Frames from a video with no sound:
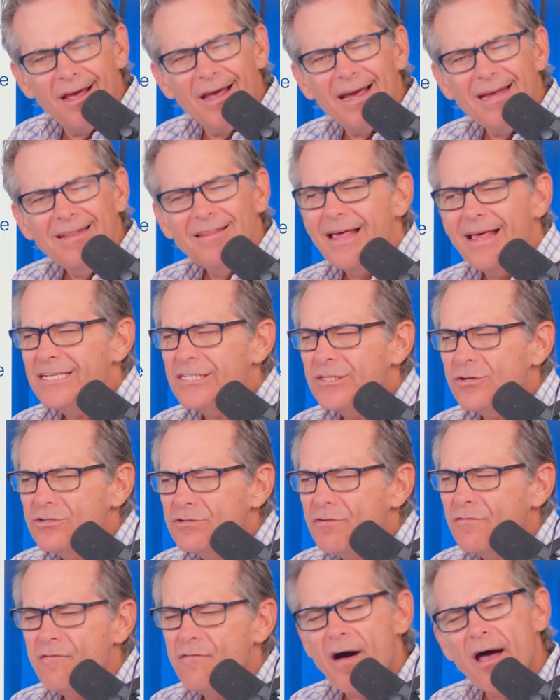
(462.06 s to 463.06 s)
unless there's
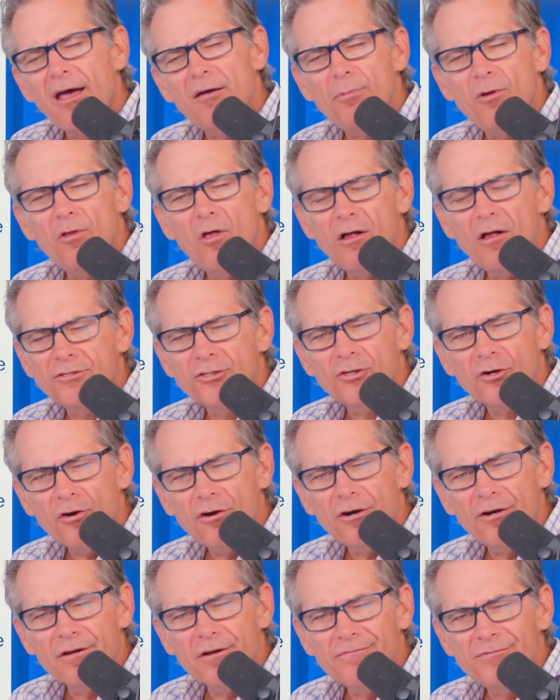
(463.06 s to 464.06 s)
a viable
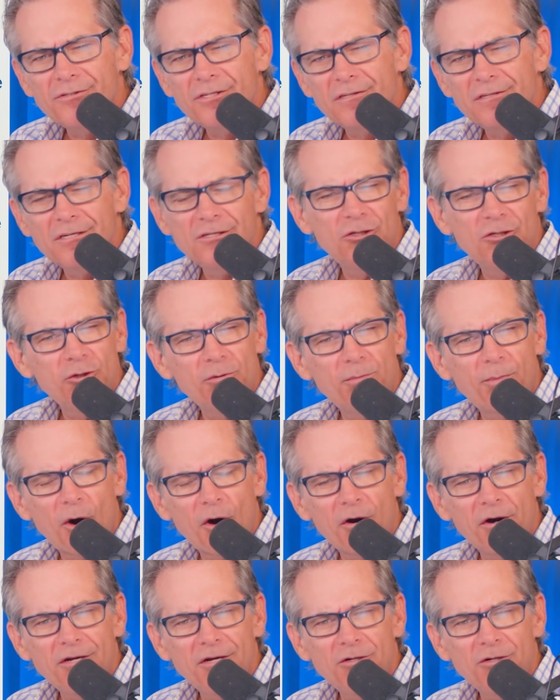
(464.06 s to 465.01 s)
alternative to the two-party